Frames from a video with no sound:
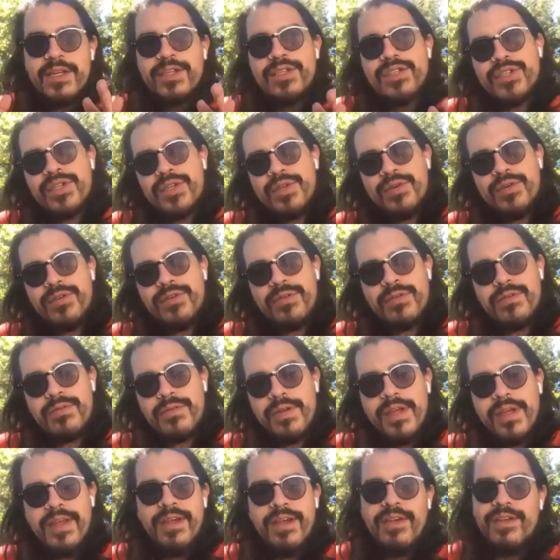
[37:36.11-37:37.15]
Two,
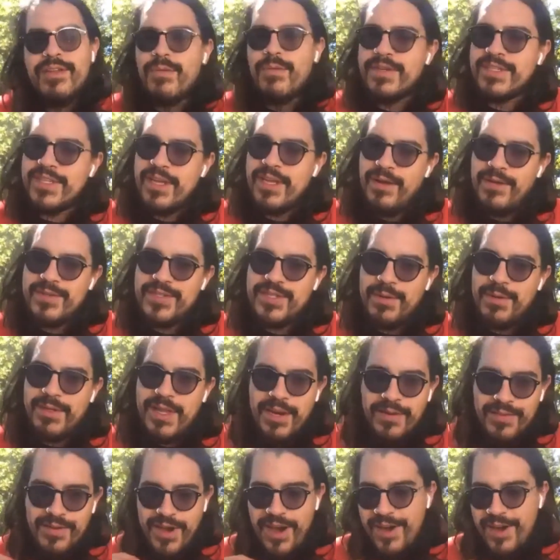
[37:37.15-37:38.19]
there was also a lot
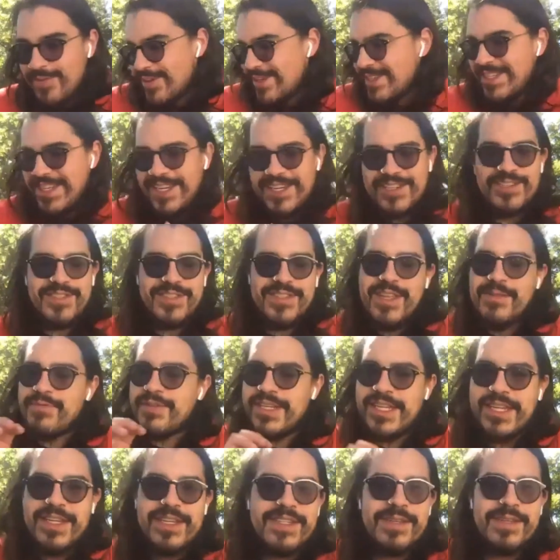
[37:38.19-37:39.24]
of conversations that were
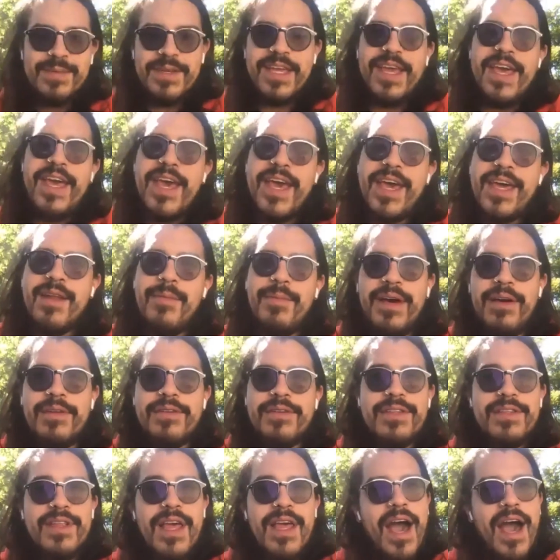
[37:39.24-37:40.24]
needed to be had about